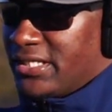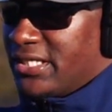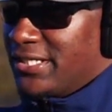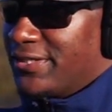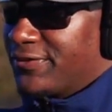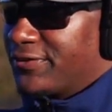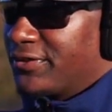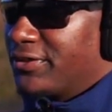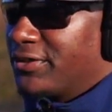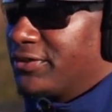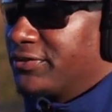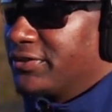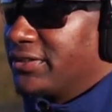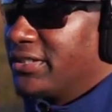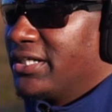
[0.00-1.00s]
either
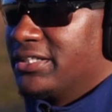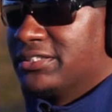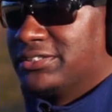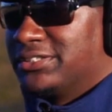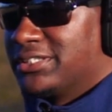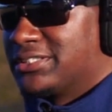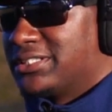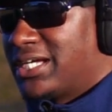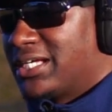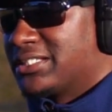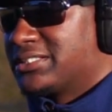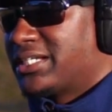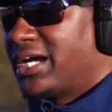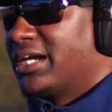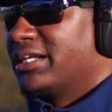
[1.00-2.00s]
the gun is just not
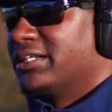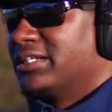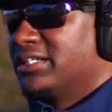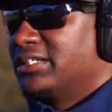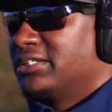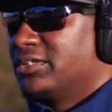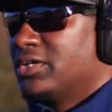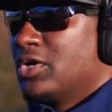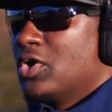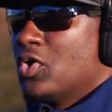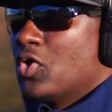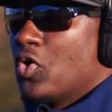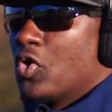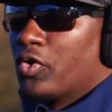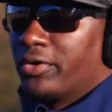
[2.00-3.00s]
sighted in,
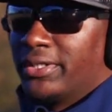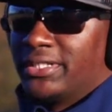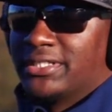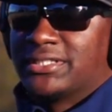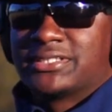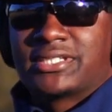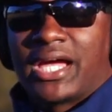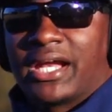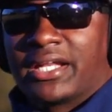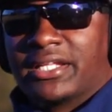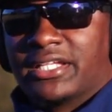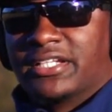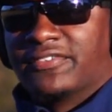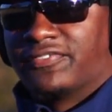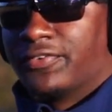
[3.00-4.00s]
or it is sighted
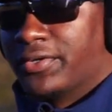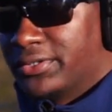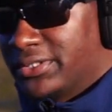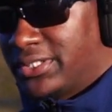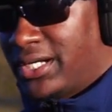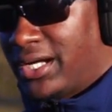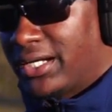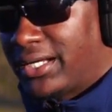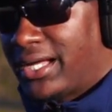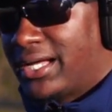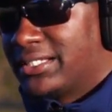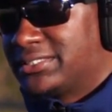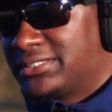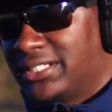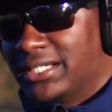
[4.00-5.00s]
in for the
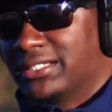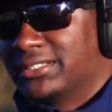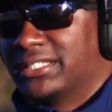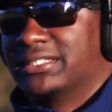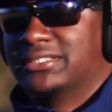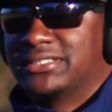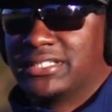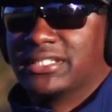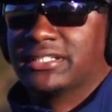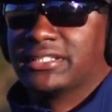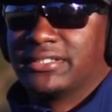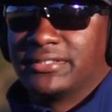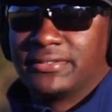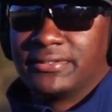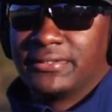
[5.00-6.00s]
cockeyed tech that did
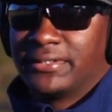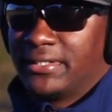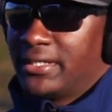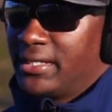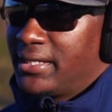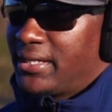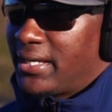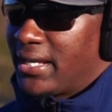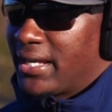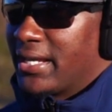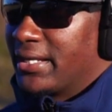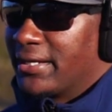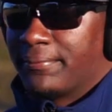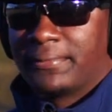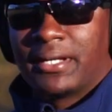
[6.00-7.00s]
it.
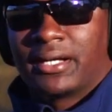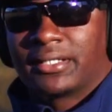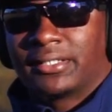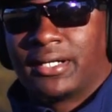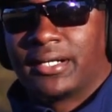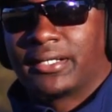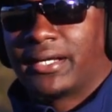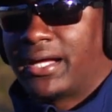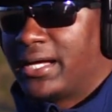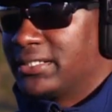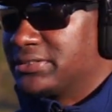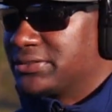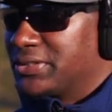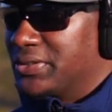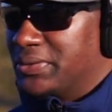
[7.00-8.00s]
And I'm not cockeyed,
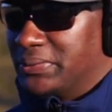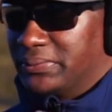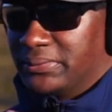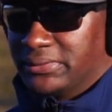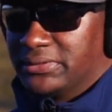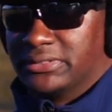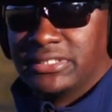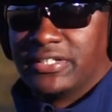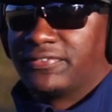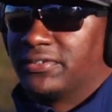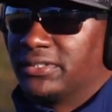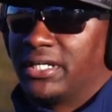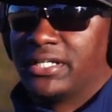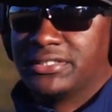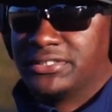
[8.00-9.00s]
so it's
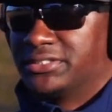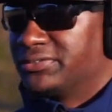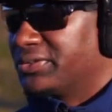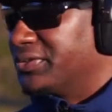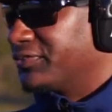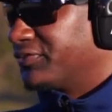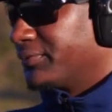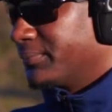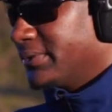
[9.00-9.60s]
definitely not zeroed for